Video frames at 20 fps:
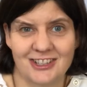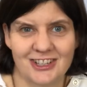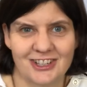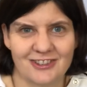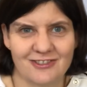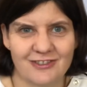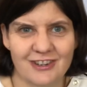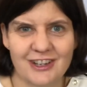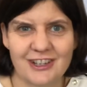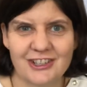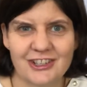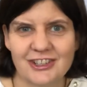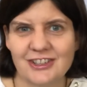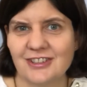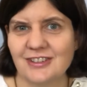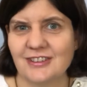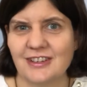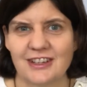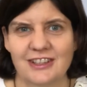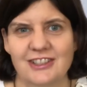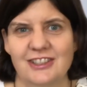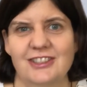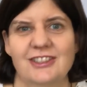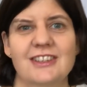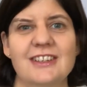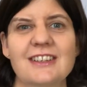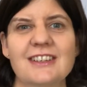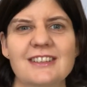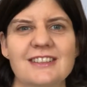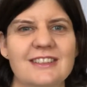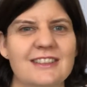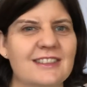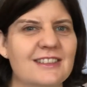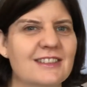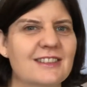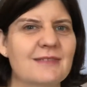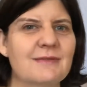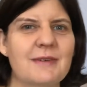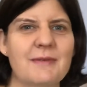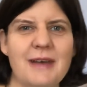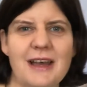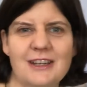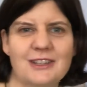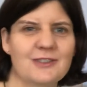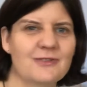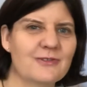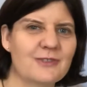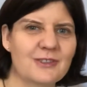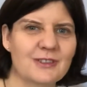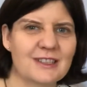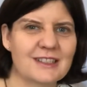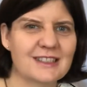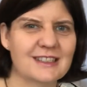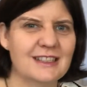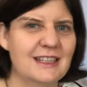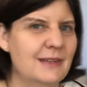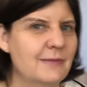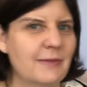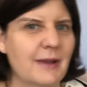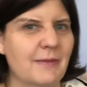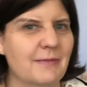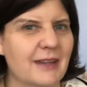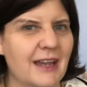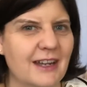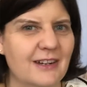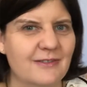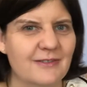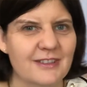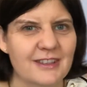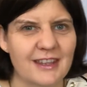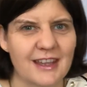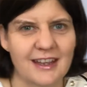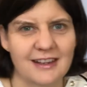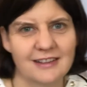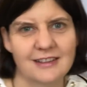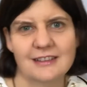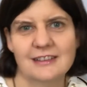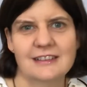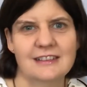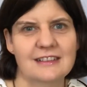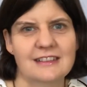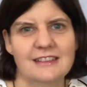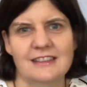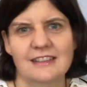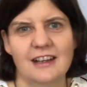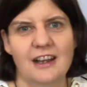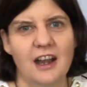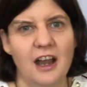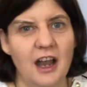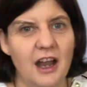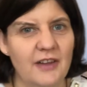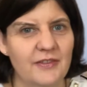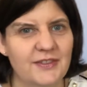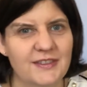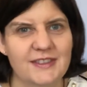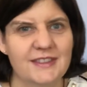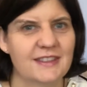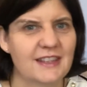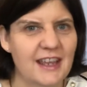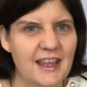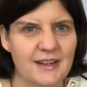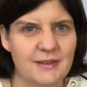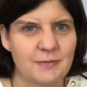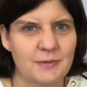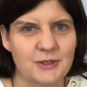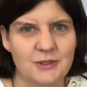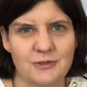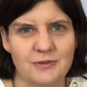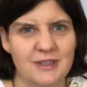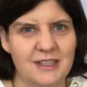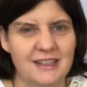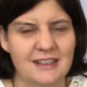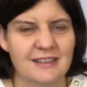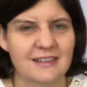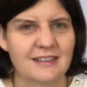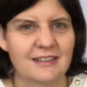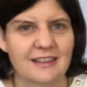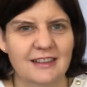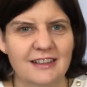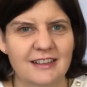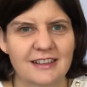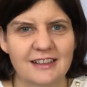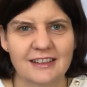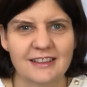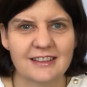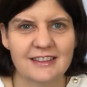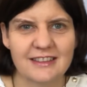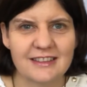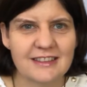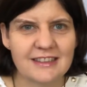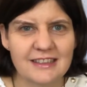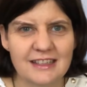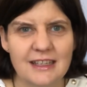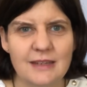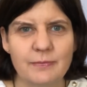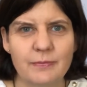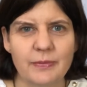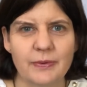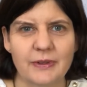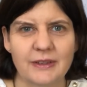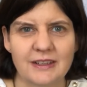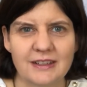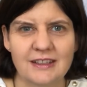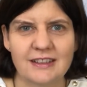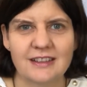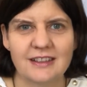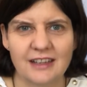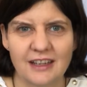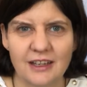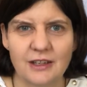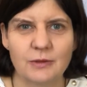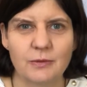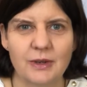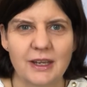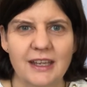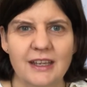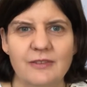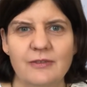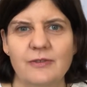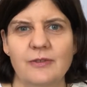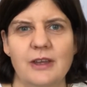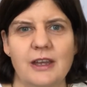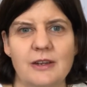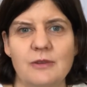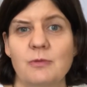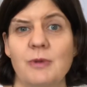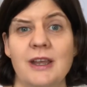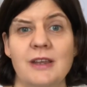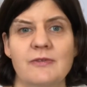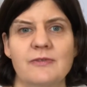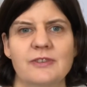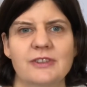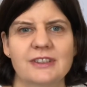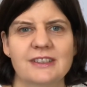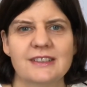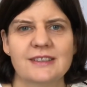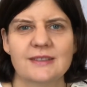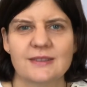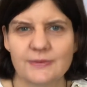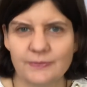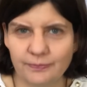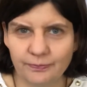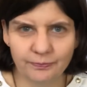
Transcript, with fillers: generation is actually just as I'm about to fall asleep. I'm kind of in that, half state between uh, sleep and, and awake and wakefulness